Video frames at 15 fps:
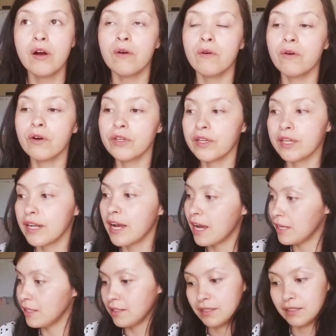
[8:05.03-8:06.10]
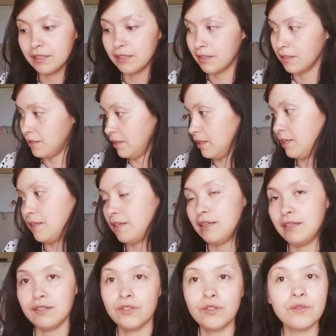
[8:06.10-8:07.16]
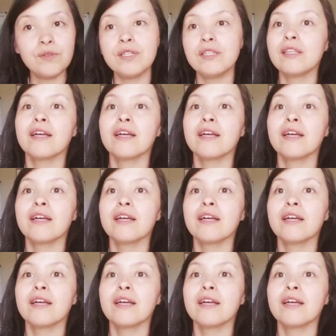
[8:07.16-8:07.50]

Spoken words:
or you can ask the student